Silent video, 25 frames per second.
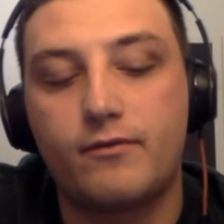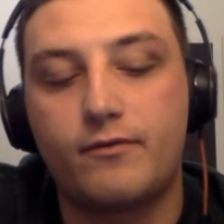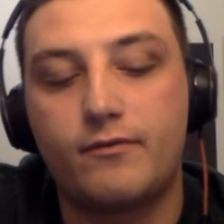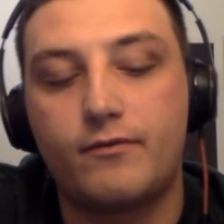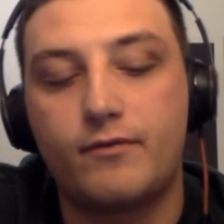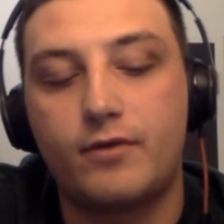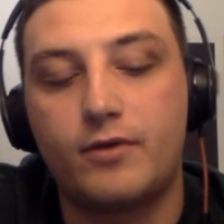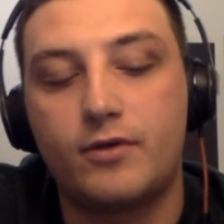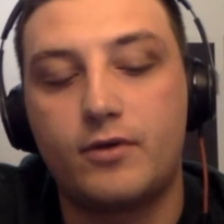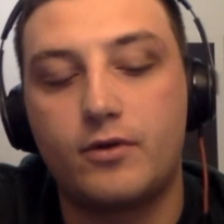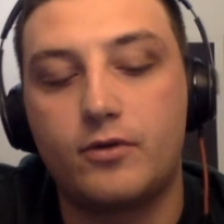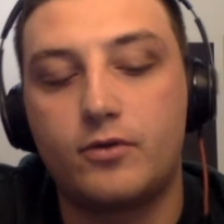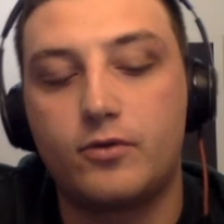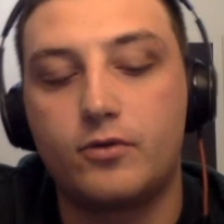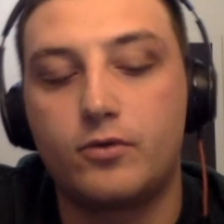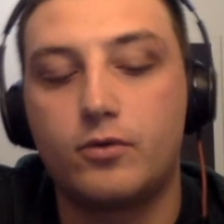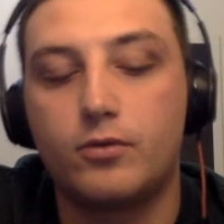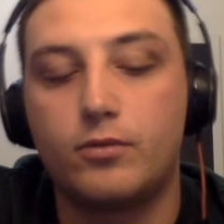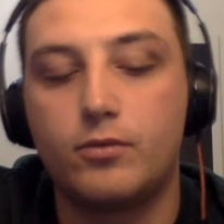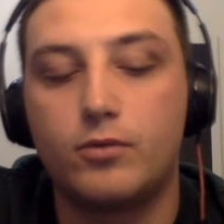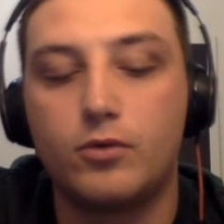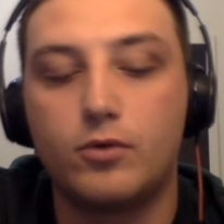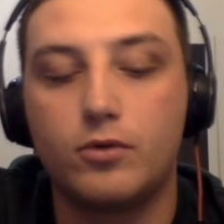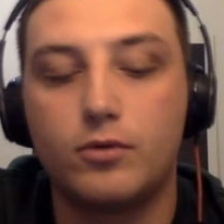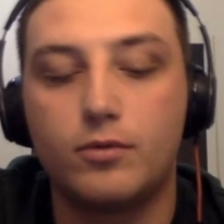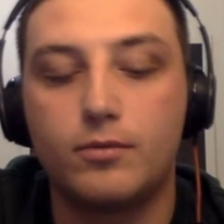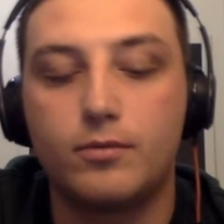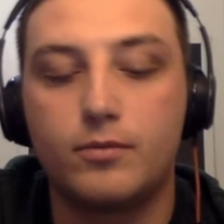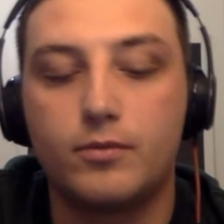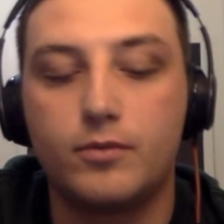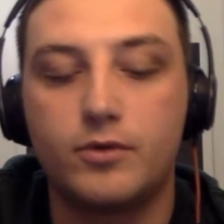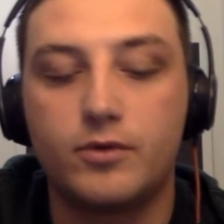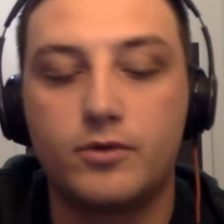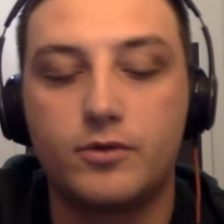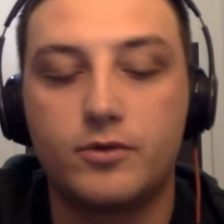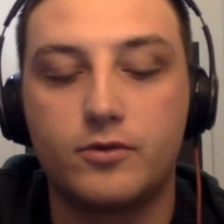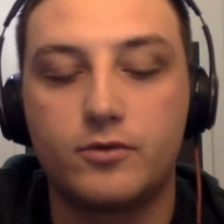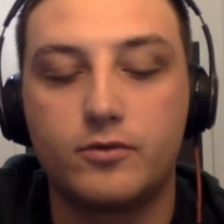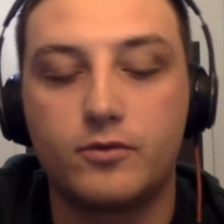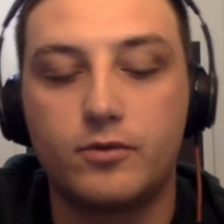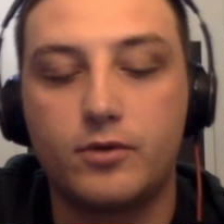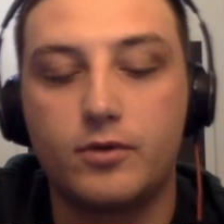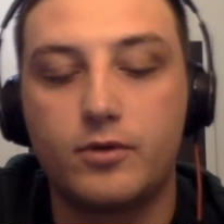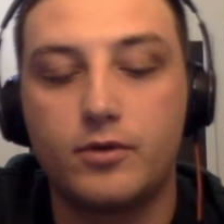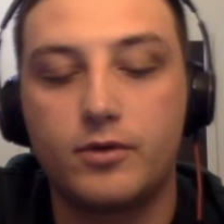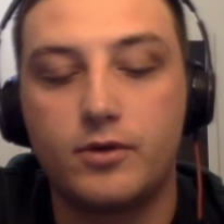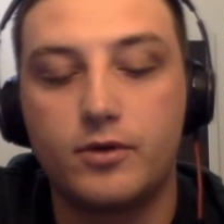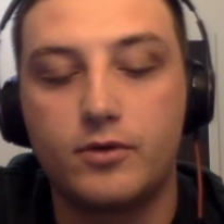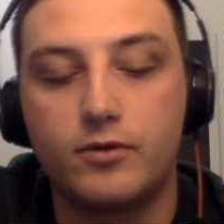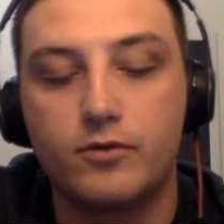Phytophthora ramorum, which is
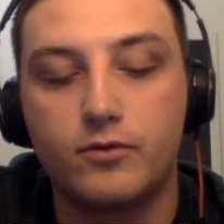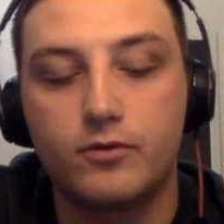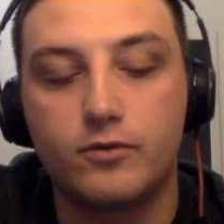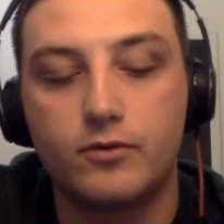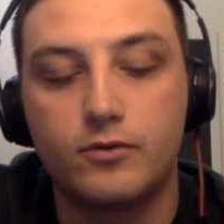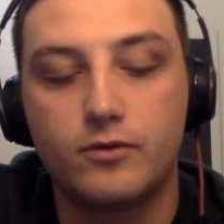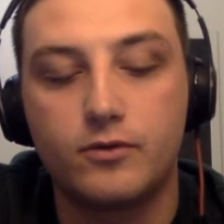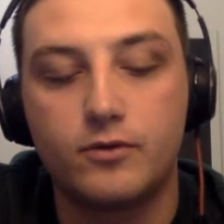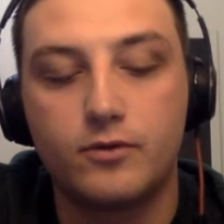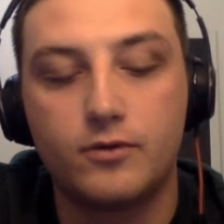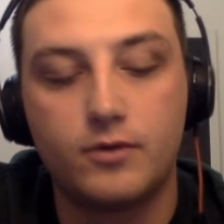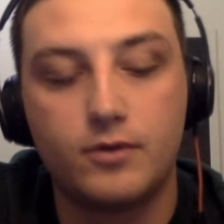rhododendrons.